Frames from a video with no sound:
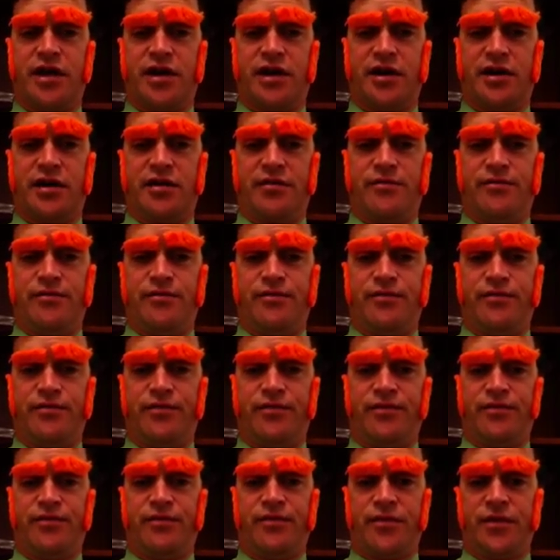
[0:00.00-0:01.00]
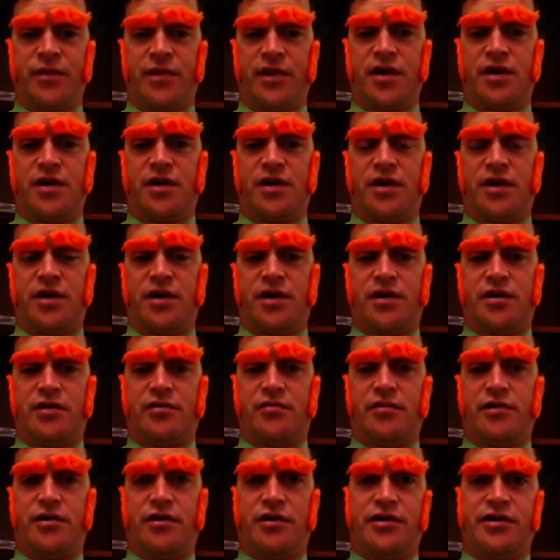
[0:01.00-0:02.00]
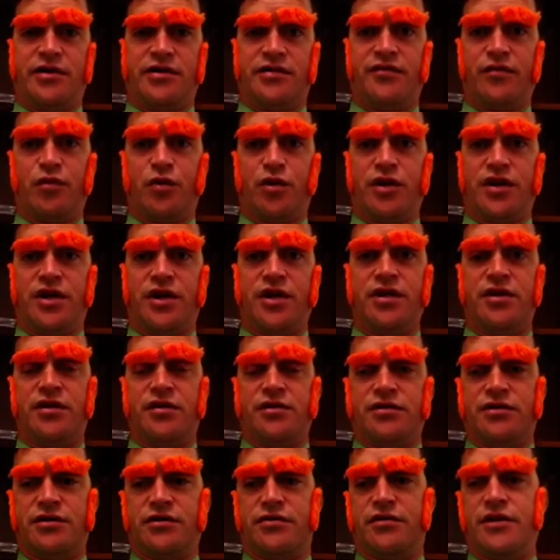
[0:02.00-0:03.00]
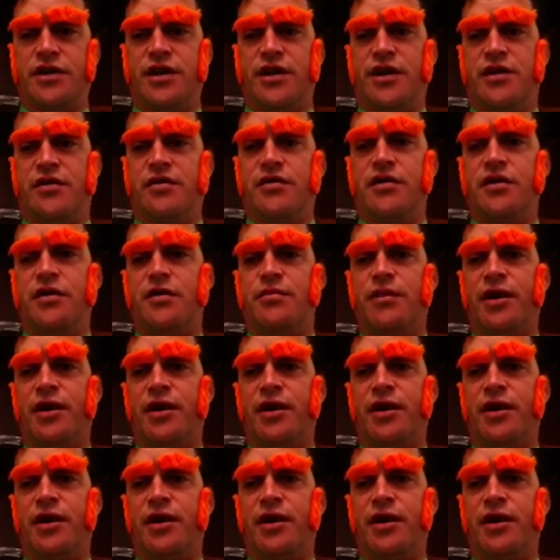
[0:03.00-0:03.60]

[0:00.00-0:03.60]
well, he's 14 years old now,